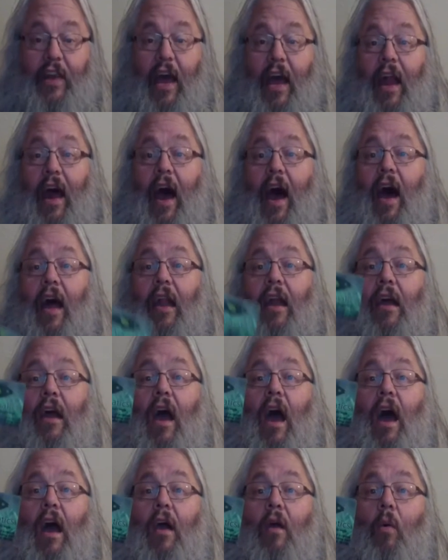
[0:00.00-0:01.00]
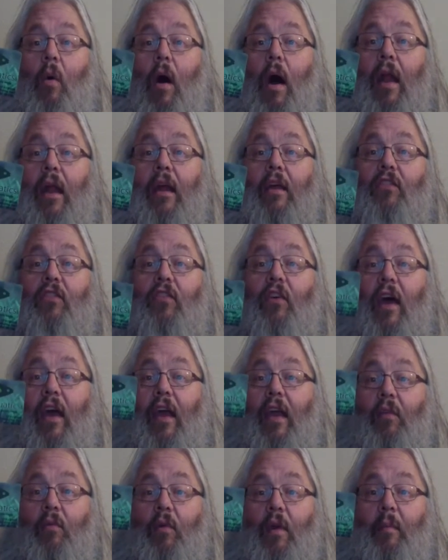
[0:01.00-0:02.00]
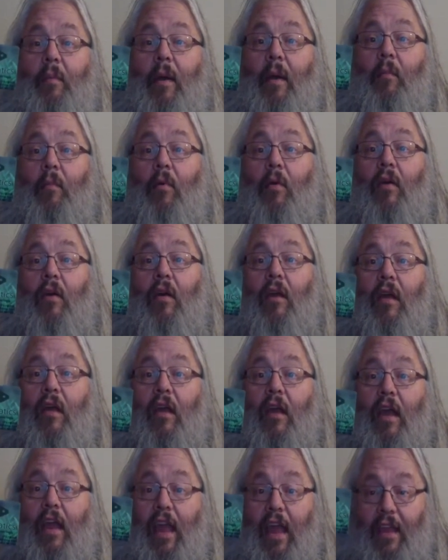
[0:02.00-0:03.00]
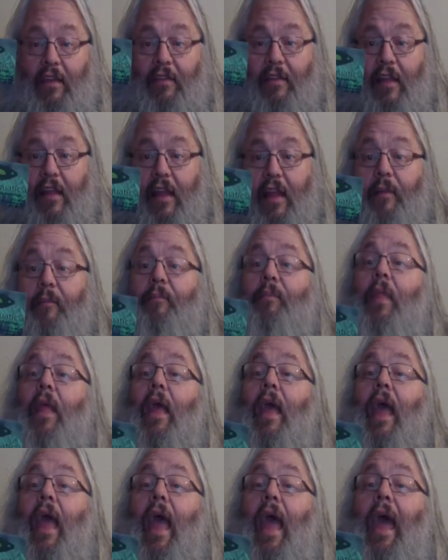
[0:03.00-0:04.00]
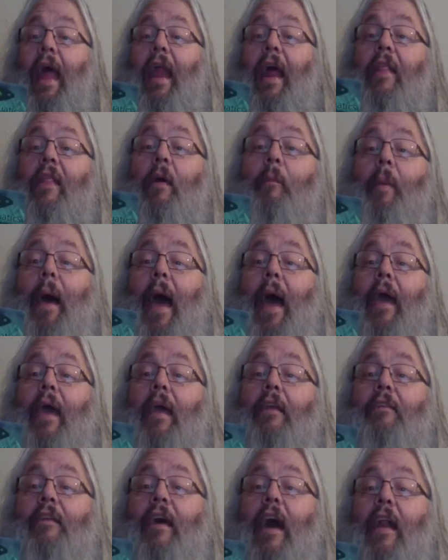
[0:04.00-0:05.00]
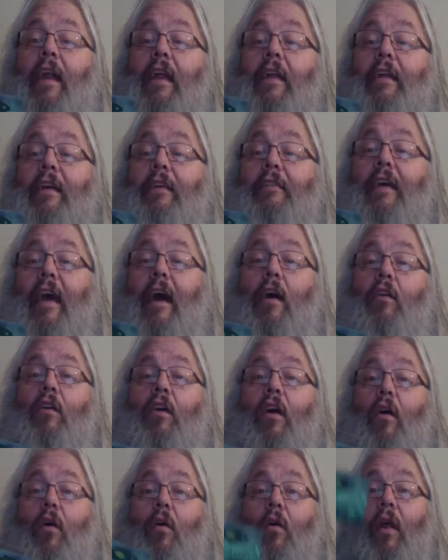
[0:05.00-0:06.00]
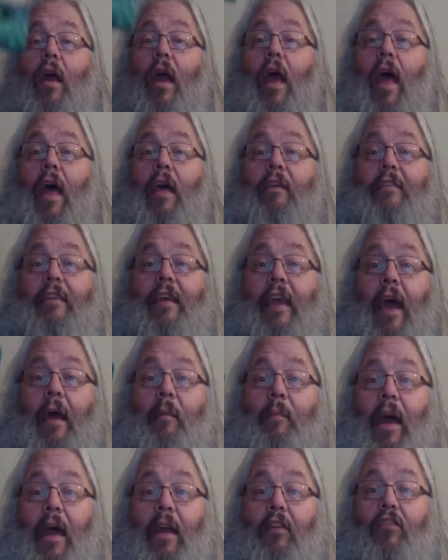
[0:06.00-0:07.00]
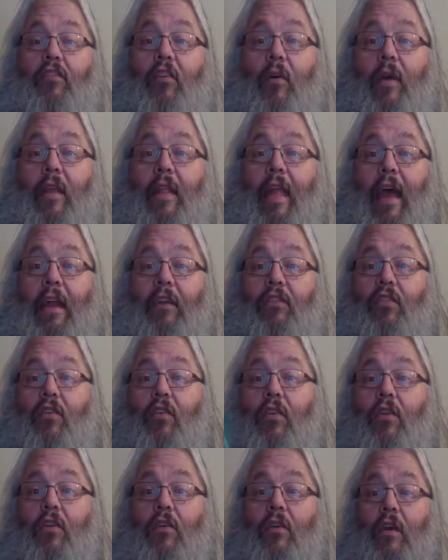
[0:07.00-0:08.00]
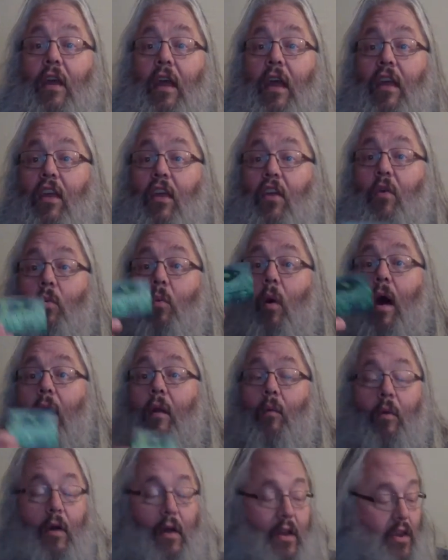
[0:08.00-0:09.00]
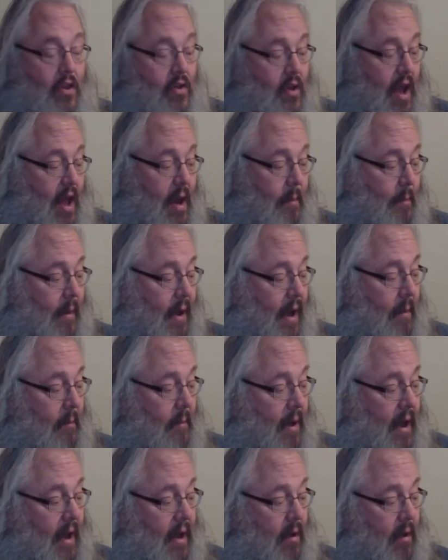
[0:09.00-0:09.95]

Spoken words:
got Hana Aquatics, so I can remember easily. And on the back, it's got a discount code. See, I'm not showing that to you. You want one, you got to buy My